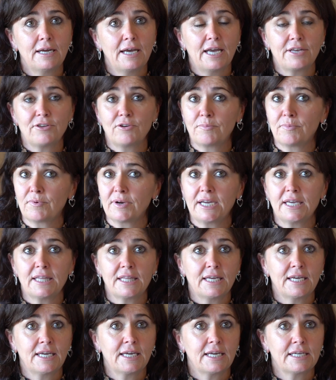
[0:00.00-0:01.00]
and your
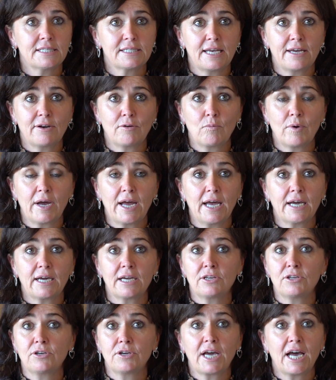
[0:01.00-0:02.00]
breathing is out of whack
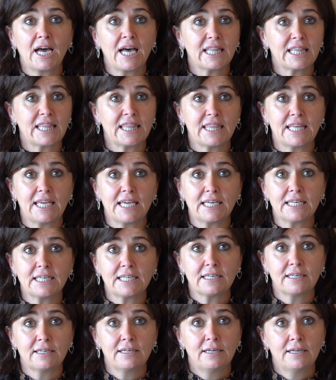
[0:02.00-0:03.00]
and you can't
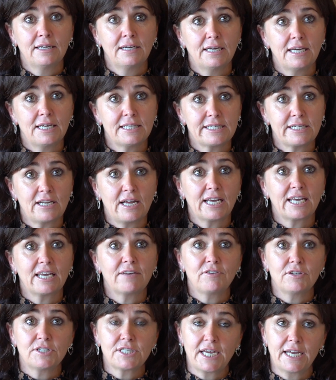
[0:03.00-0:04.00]
think, it's like
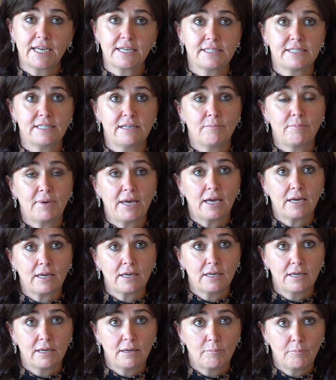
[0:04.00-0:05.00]
if you take a step back,
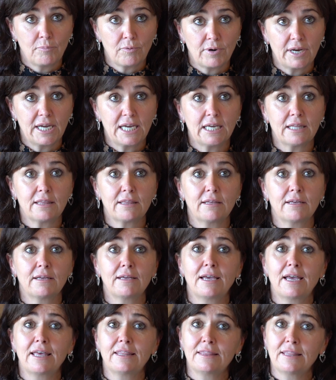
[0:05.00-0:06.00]
breathe,
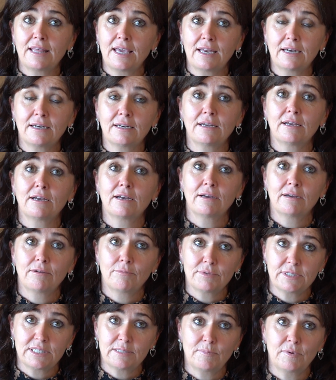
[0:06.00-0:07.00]
and then
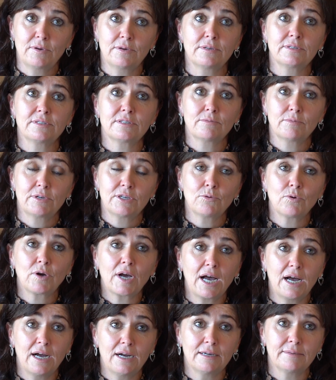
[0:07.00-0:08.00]
respond when you're
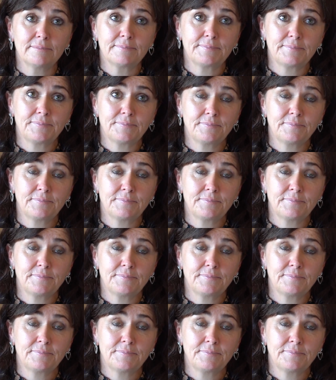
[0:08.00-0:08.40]
calm.